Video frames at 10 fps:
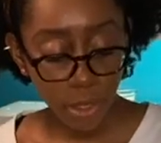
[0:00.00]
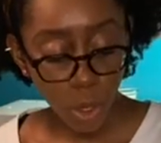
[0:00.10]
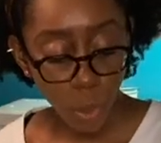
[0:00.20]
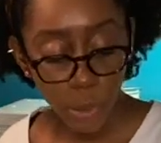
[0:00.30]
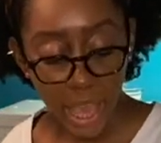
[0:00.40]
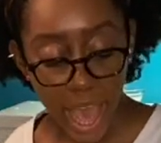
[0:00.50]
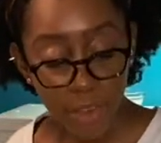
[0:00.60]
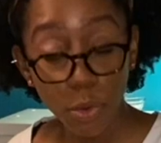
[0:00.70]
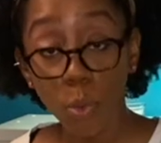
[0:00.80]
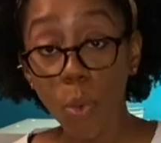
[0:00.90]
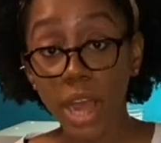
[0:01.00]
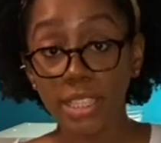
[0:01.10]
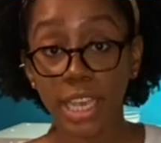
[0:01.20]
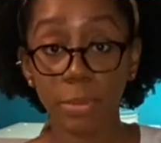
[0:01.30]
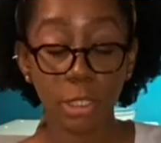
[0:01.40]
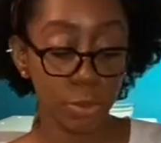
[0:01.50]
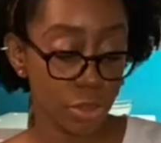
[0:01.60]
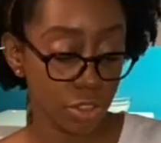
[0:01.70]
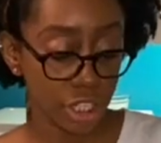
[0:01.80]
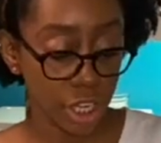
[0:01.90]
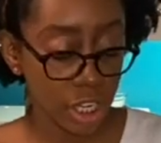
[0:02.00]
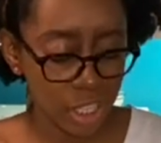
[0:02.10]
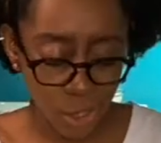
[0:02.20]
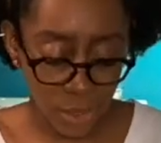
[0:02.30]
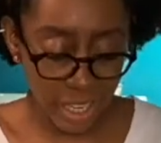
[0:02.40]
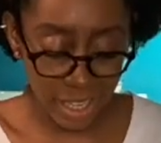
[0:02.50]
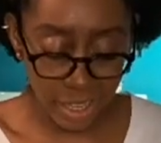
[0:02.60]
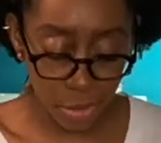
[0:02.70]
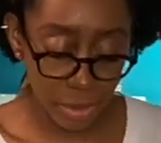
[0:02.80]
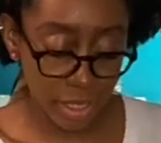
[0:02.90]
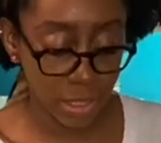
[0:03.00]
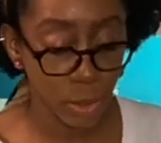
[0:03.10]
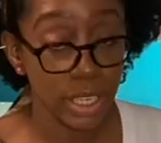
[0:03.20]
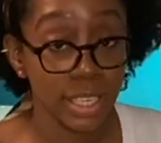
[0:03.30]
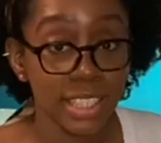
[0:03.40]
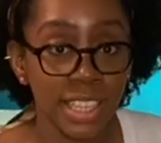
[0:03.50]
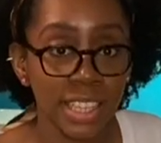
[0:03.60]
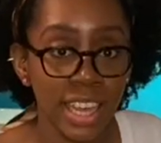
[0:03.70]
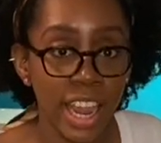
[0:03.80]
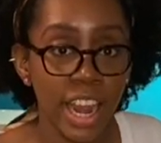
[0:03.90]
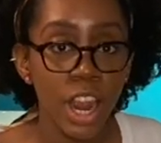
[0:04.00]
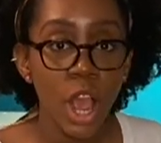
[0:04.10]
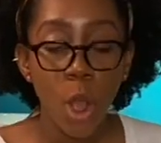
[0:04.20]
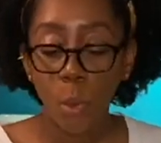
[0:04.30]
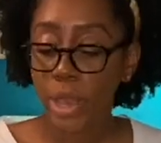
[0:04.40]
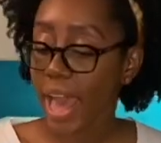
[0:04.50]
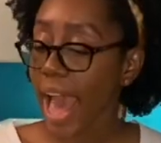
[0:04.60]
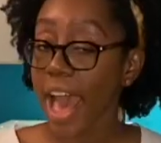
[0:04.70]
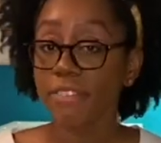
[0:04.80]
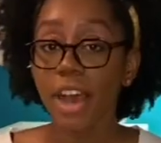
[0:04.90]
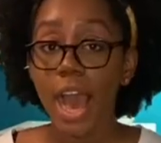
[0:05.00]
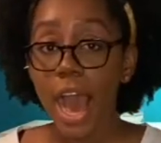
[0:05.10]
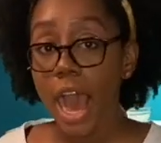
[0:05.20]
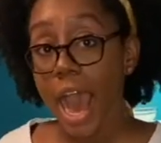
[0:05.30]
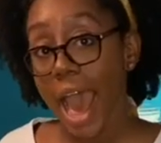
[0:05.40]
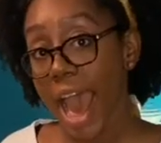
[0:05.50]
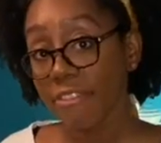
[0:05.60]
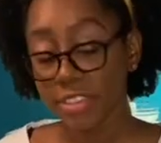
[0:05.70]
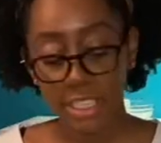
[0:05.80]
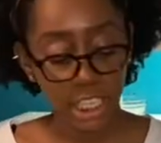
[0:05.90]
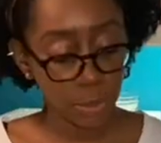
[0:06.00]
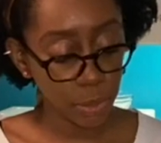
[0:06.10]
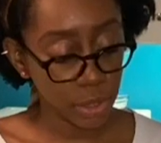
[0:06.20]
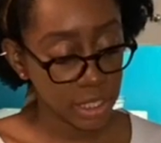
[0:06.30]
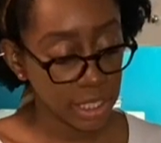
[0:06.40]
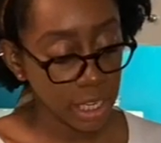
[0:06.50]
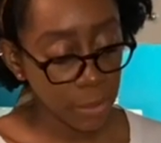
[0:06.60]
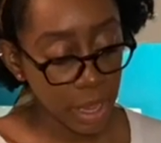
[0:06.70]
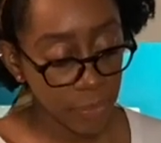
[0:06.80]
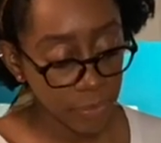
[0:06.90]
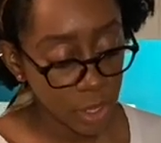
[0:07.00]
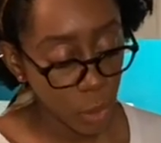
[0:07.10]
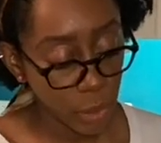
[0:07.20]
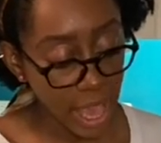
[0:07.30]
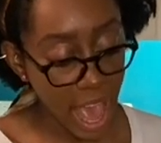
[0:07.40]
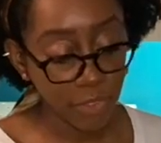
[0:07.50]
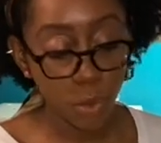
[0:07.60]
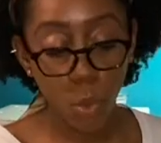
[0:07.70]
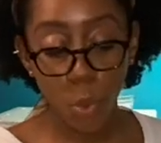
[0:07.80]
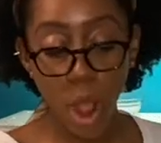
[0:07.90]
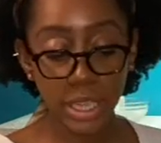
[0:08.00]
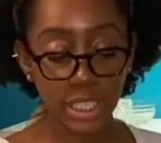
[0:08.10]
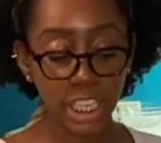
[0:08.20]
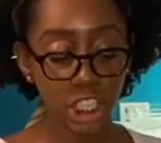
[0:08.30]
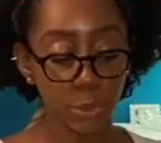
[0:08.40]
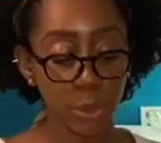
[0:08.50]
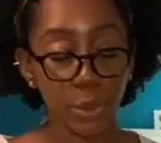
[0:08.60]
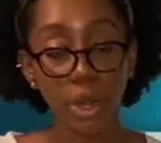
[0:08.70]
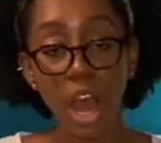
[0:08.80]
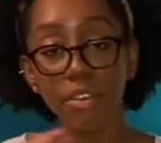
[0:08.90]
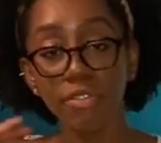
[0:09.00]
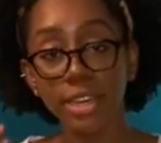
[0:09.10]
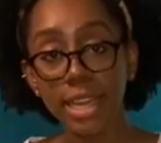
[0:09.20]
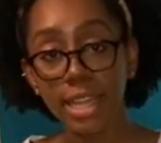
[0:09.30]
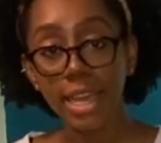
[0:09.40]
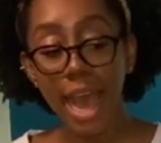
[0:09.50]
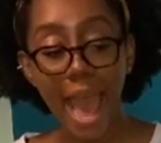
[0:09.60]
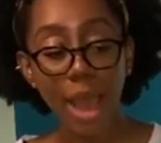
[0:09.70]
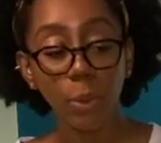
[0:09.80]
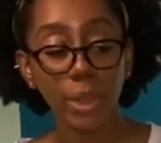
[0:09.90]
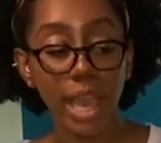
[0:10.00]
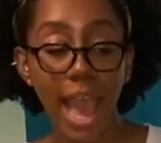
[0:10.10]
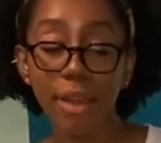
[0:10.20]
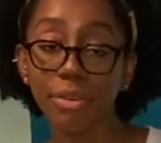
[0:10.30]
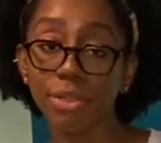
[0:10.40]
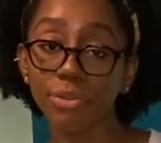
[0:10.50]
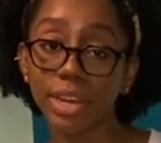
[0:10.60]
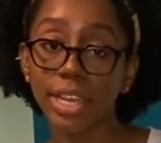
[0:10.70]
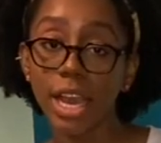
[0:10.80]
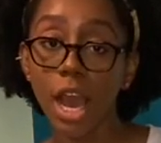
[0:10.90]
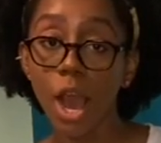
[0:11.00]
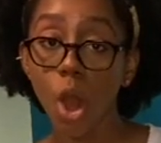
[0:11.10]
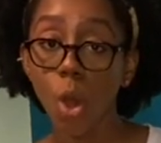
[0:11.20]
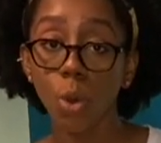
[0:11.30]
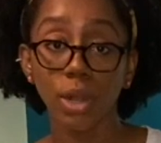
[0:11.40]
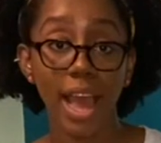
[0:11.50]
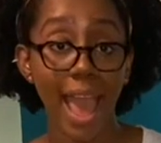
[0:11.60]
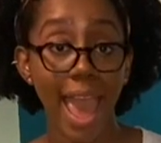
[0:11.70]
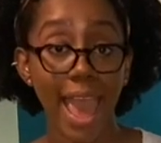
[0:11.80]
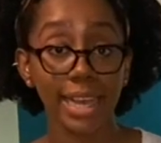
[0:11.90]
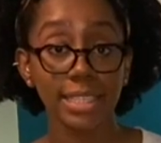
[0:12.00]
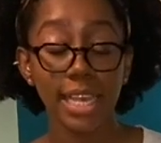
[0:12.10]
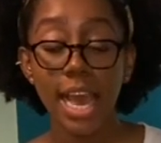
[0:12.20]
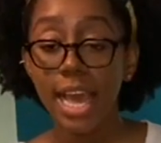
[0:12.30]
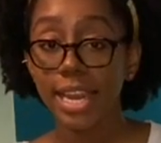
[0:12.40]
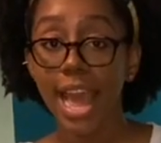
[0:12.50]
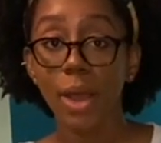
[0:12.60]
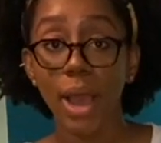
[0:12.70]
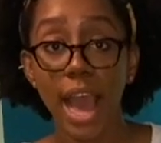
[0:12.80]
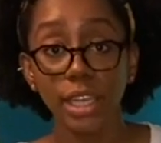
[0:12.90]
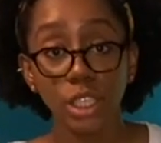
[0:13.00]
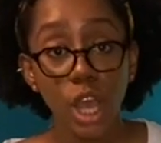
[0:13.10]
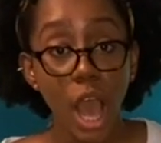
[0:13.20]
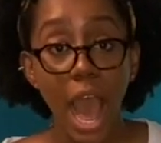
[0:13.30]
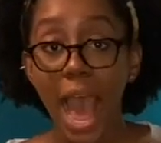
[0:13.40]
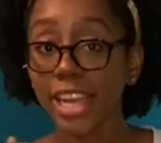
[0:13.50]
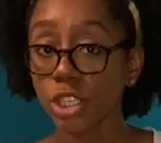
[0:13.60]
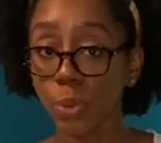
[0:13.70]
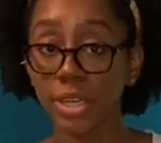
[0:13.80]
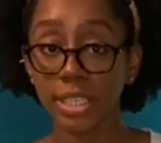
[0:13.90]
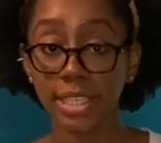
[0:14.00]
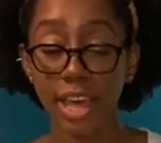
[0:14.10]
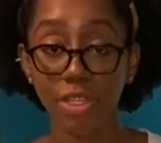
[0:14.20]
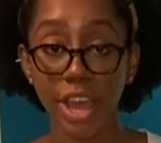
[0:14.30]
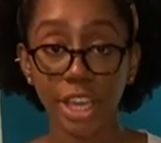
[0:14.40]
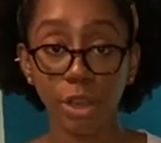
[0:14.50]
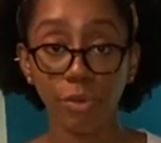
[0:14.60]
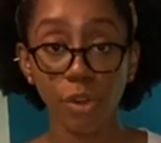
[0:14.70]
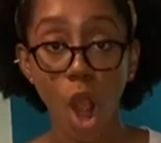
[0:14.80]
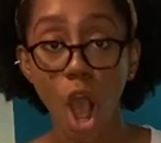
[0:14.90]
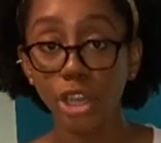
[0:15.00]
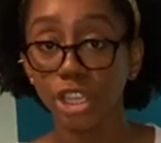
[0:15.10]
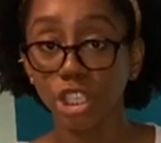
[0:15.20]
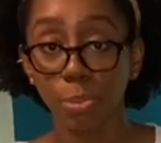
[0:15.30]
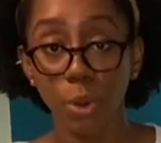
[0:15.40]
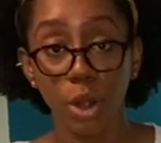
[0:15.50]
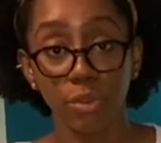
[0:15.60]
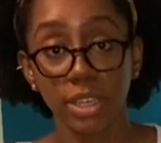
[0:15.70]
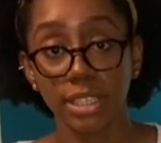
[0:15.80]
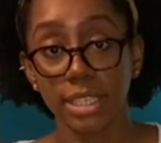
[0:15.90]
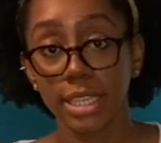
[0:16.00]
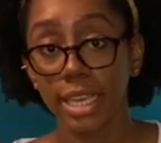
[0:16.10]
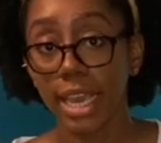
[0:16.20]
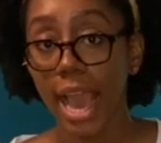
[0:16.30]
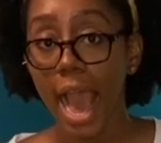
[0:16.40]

We have 1 tablespoon of sugar because you need a little bit of sweetness in there. We have half a teaspoon of cinnamon. We have 1 teaspoon of vanilla, and we have 3 whole eggs. Now guys, I just wanted to say thank you for all your support recently.